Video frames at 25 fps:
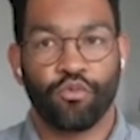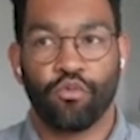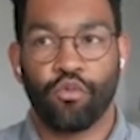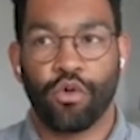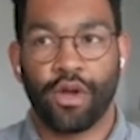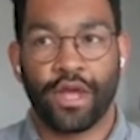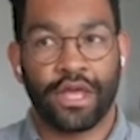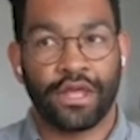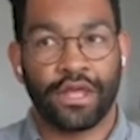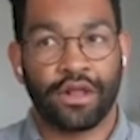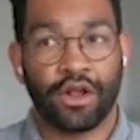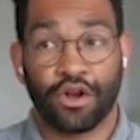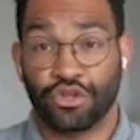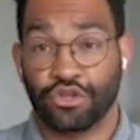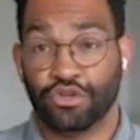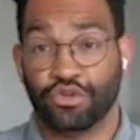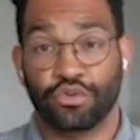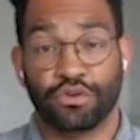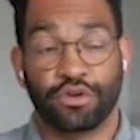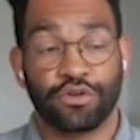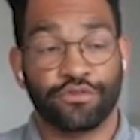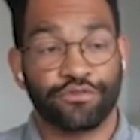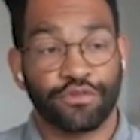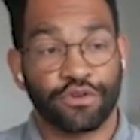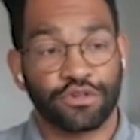When are you
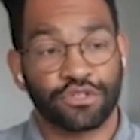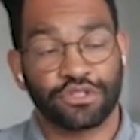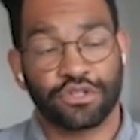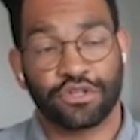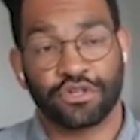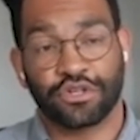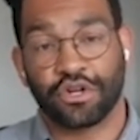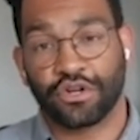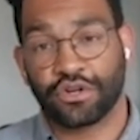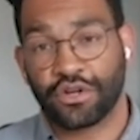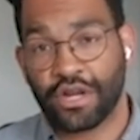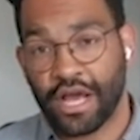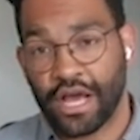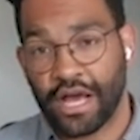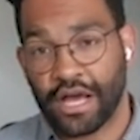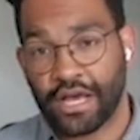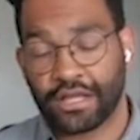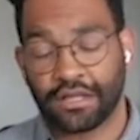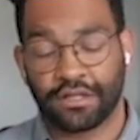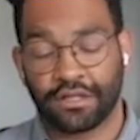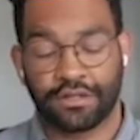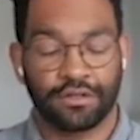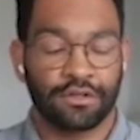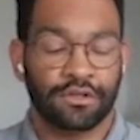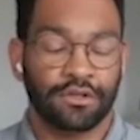doing a first look or not?